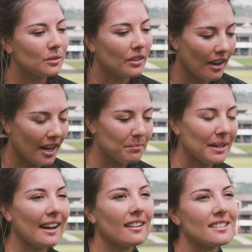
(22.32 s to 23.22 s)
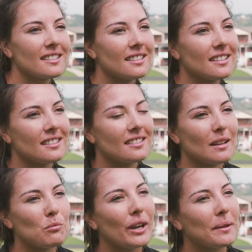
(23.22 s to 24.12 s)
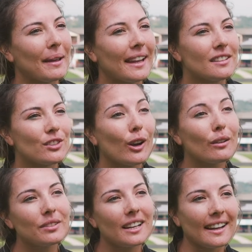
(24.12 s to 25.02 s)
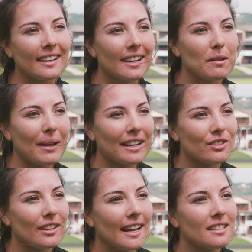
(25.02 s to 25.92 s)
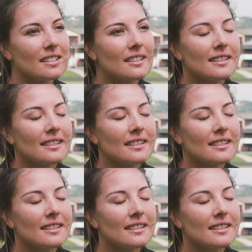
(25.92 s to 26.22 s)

the IPL is somewhere in May, so hopefully I can get back to that.